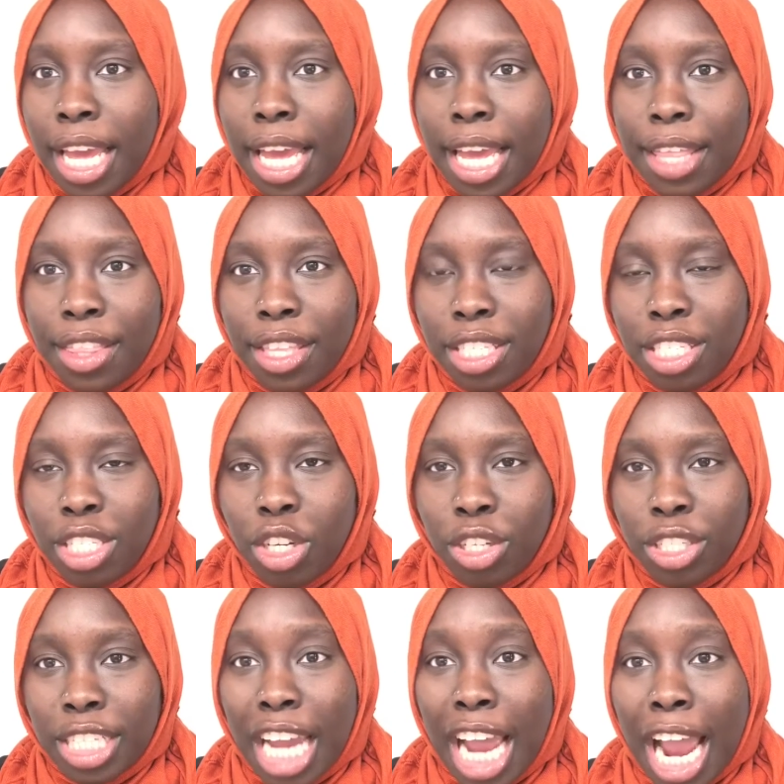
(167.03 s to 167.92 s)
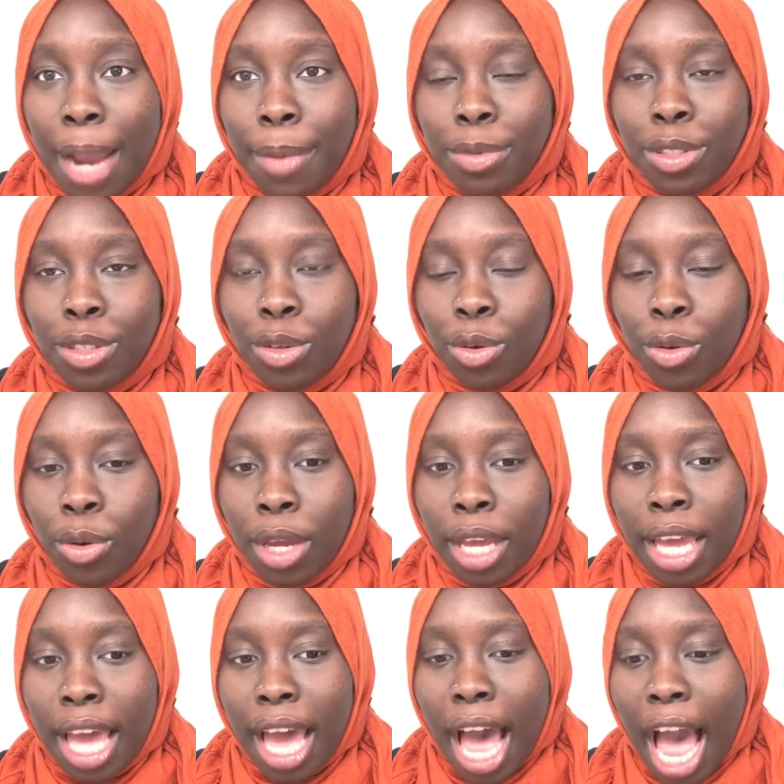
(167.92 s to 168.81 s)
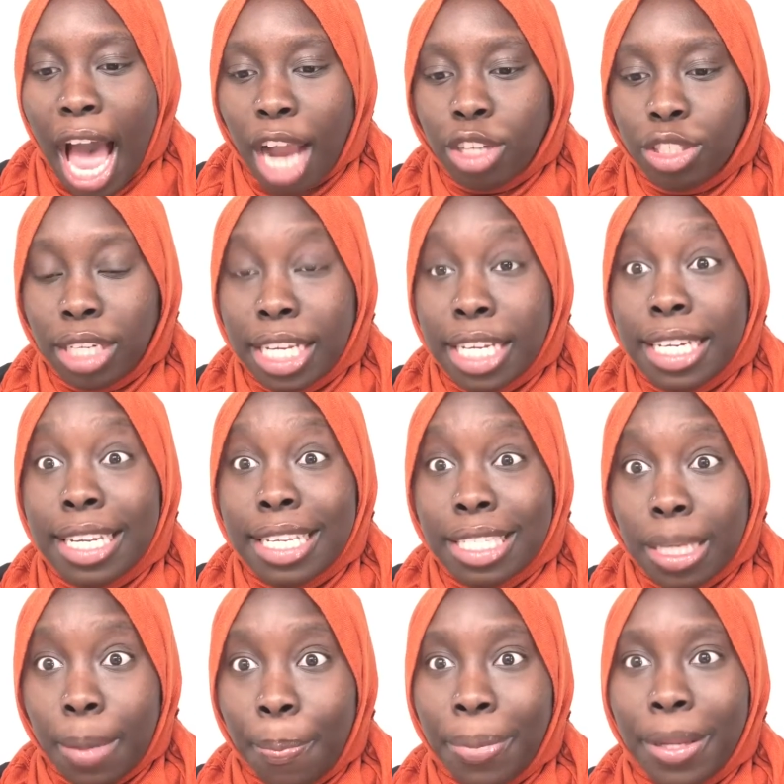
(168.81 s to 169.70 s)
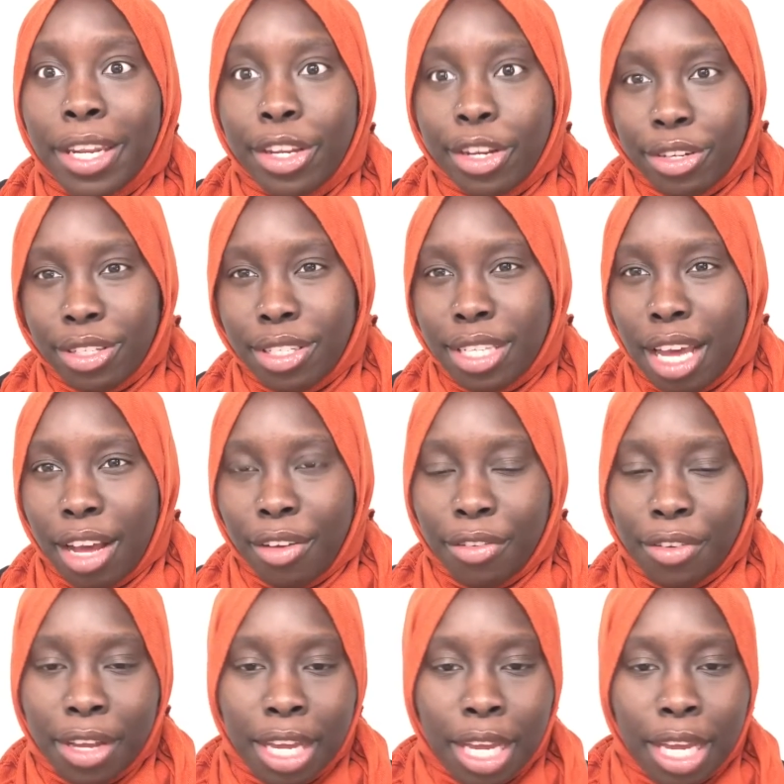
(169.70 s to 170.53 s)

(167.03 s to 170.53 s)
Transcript: This is your time to actually discipline yourself.